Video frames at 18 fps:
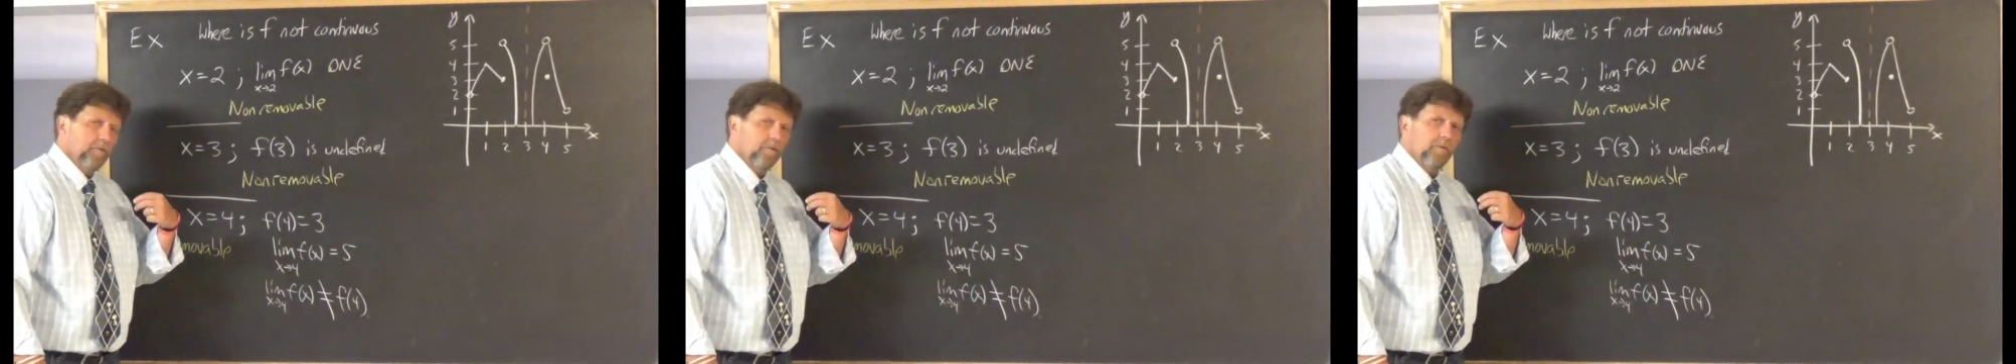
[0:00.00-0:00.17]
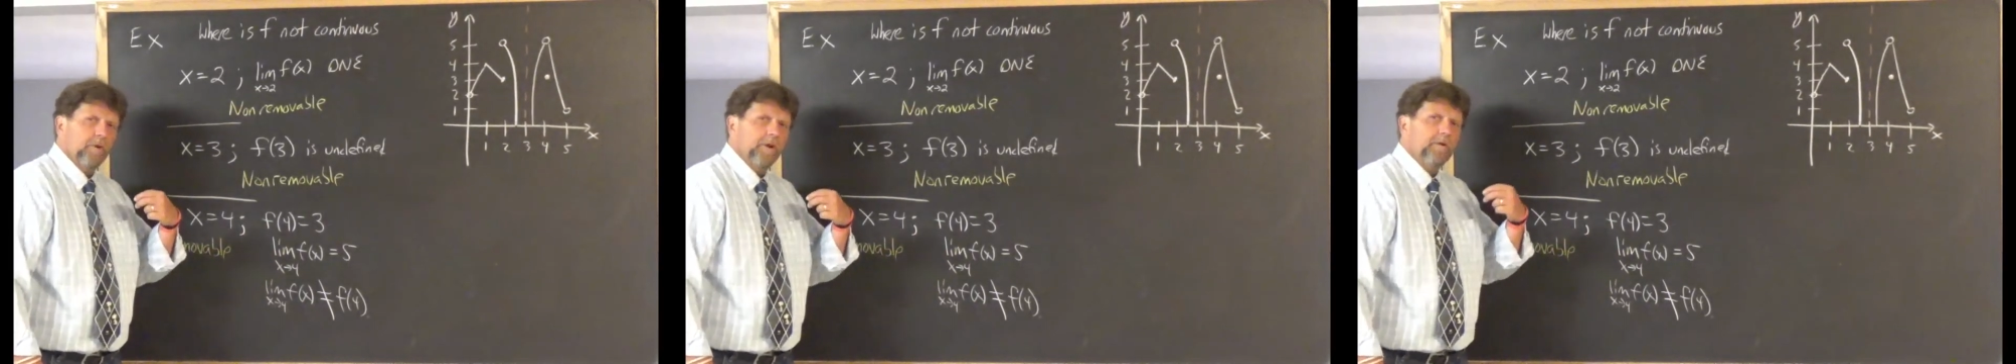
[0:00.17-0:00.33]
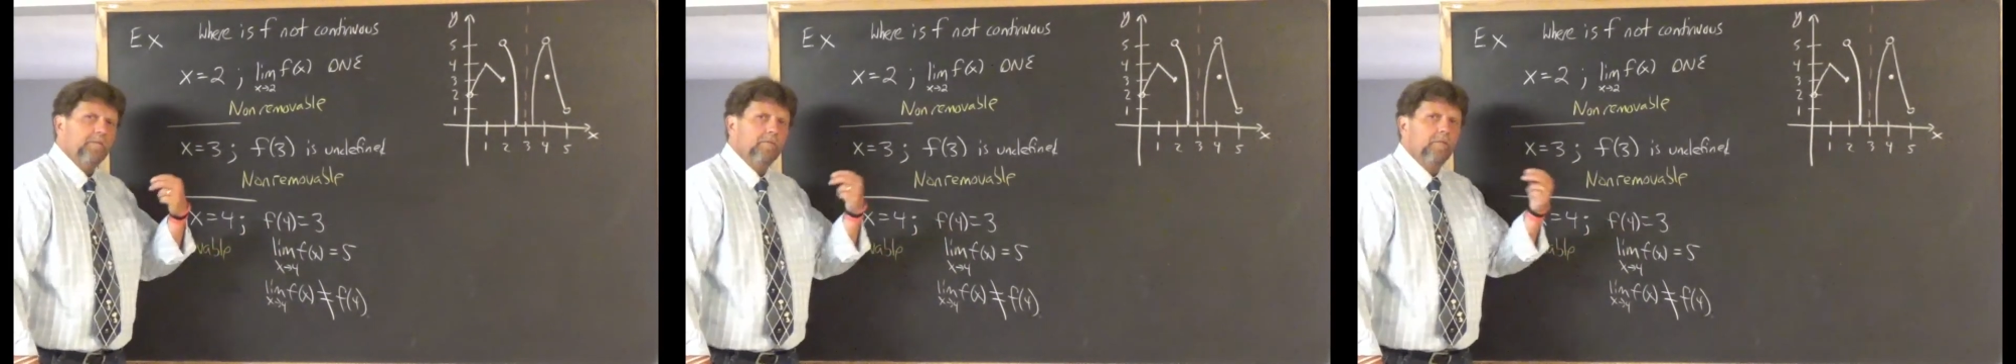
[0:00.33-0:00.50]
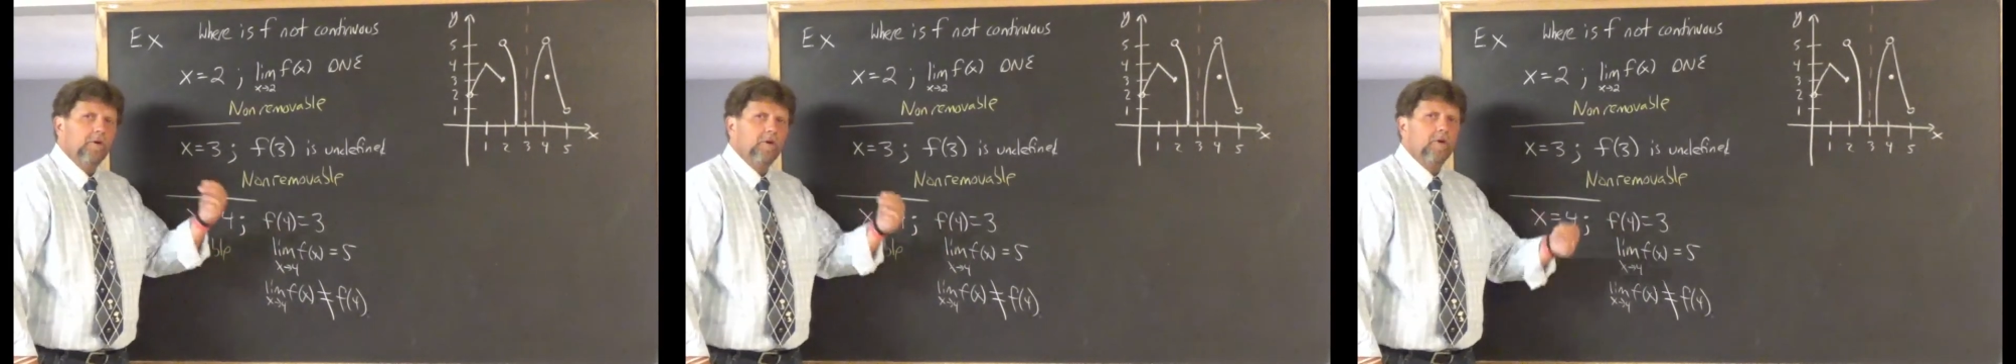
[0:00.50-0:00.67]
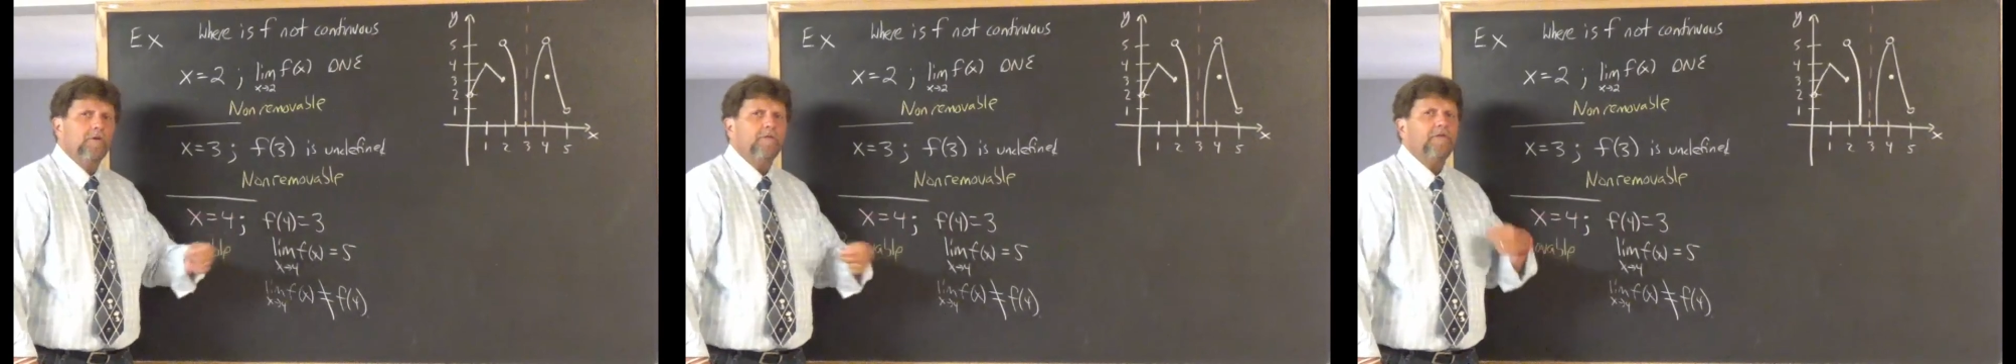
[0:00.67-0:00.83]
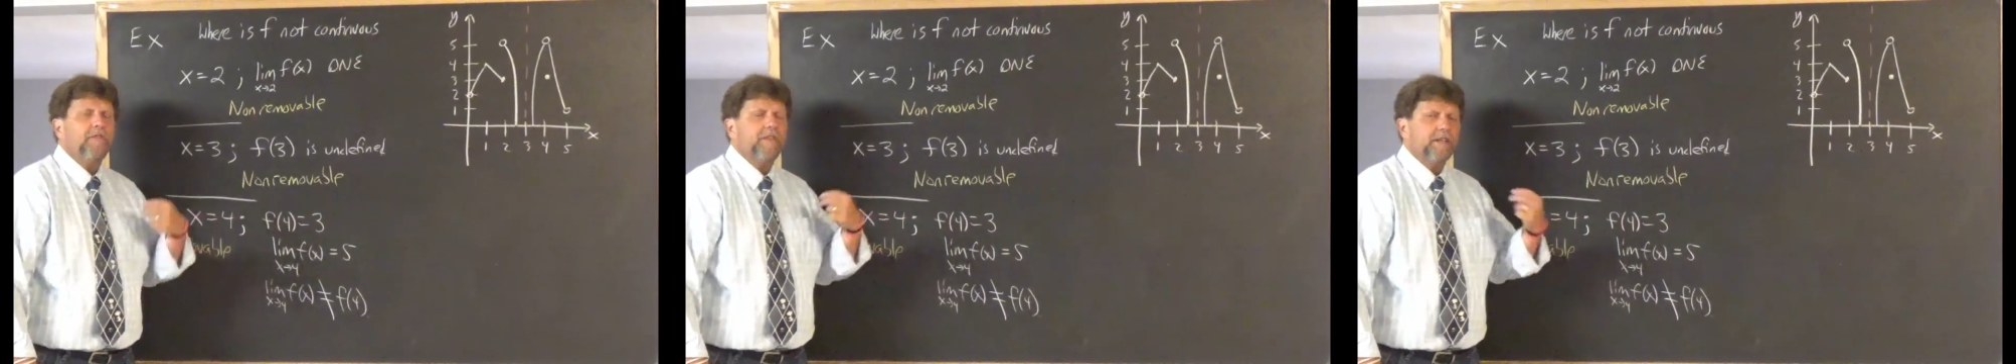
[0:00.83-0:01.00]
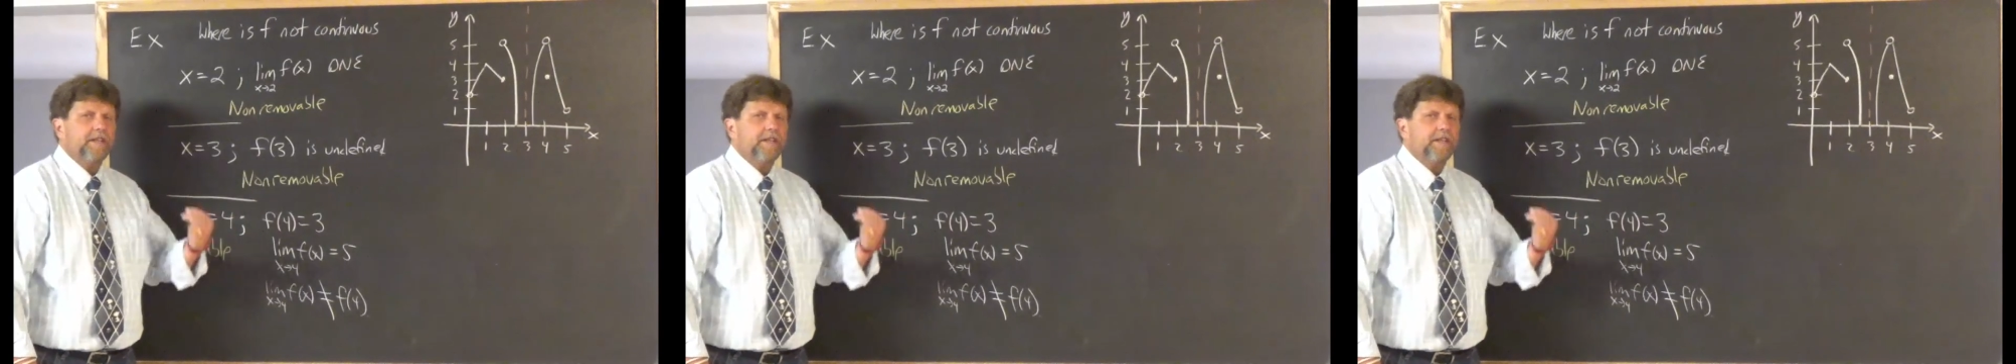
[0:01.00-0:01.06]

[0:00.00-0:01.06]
remove